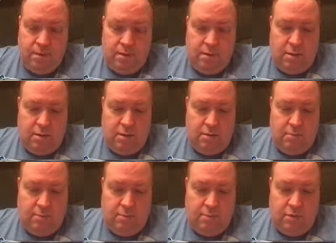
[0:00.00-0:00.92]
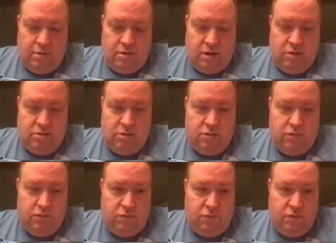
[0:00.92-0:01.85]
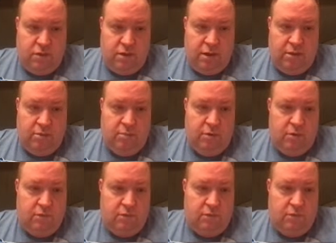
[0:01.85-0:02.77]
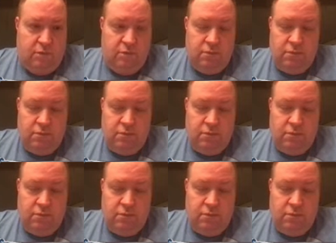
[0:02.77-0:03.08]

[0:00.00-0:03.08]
a section for the elemental